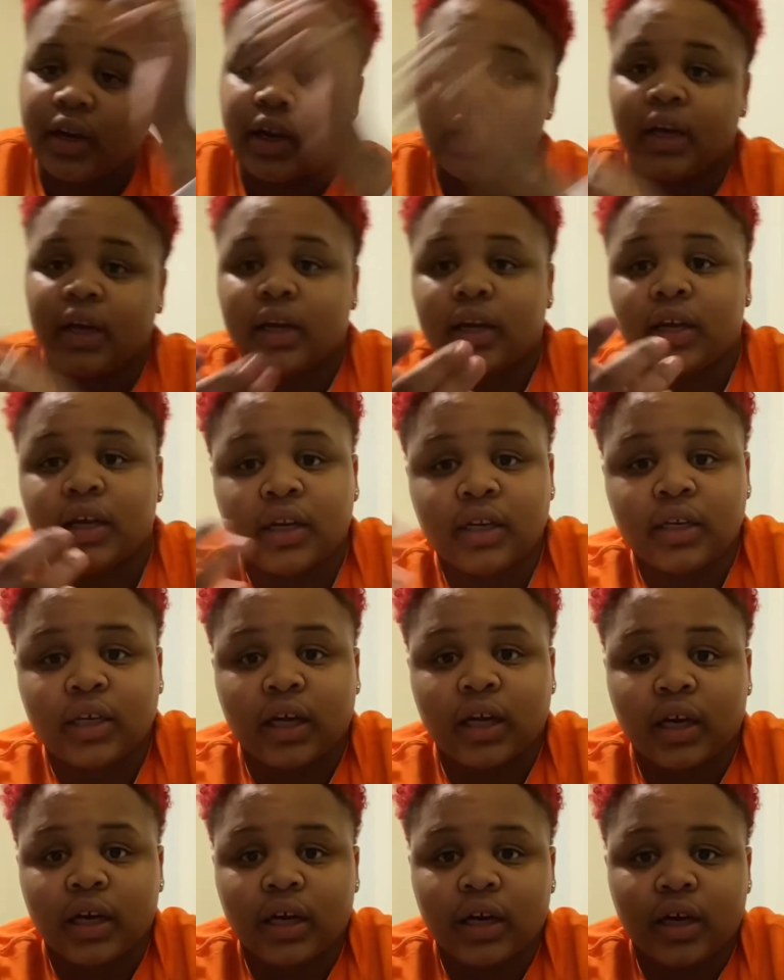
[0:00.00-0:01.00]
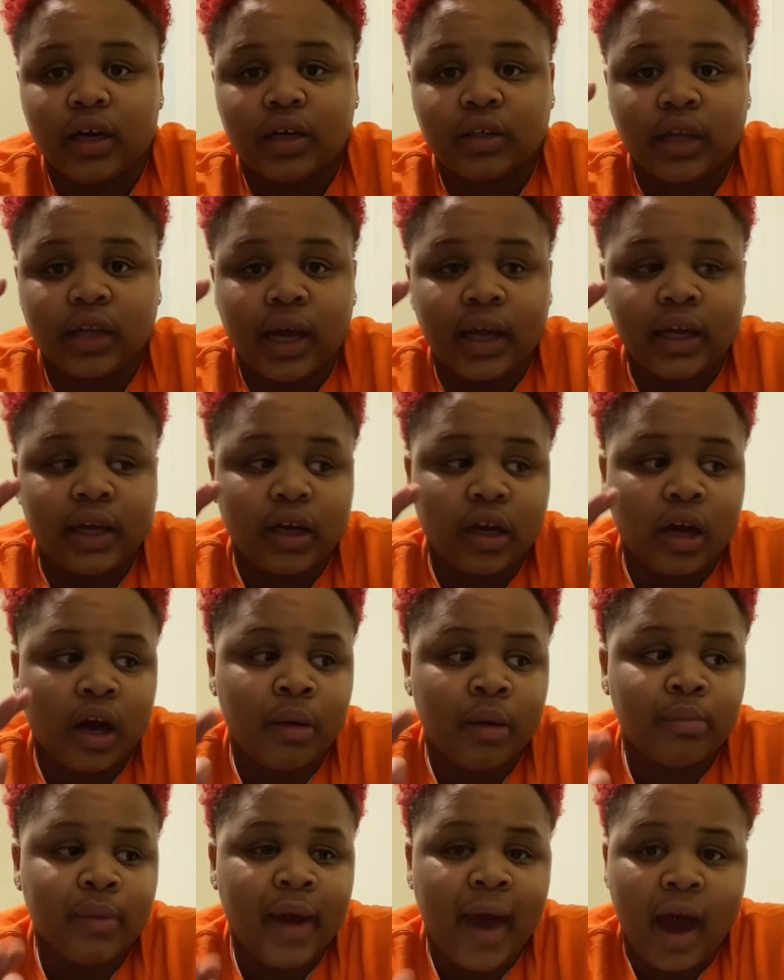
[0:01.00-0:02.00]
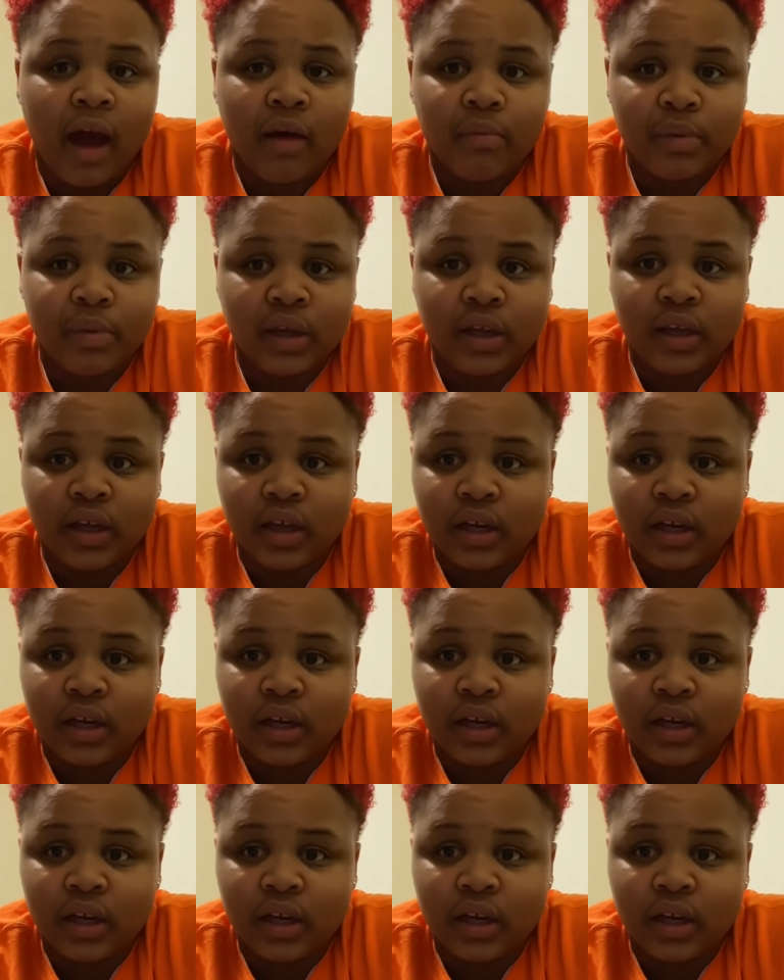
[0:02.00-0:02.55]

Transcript: and like, I'm happy and